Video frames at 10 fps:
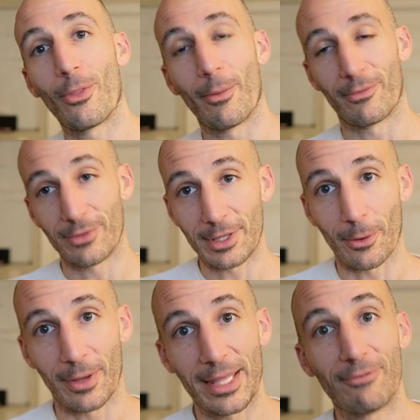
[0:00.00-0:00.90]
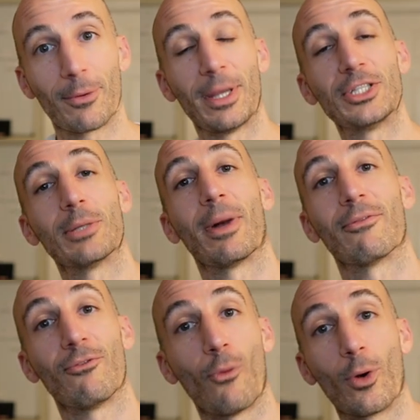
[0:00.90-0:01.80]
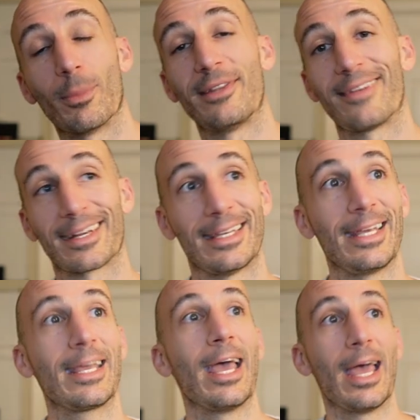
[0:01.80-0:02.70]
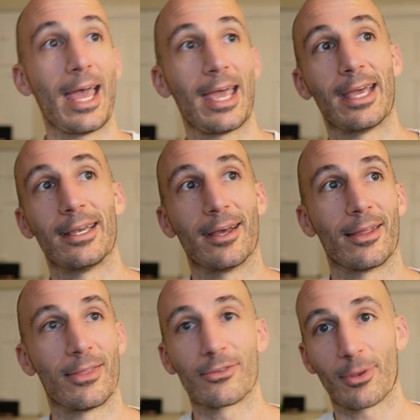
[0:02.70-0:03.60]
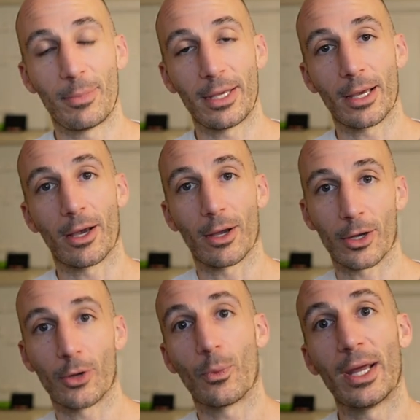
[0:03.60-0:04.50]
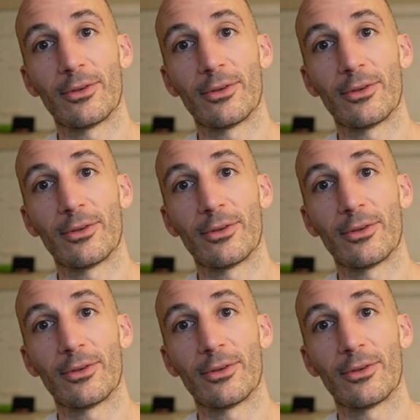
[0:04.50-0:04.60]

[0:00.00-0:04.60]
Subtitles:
the information about form and technique, and this can be a good way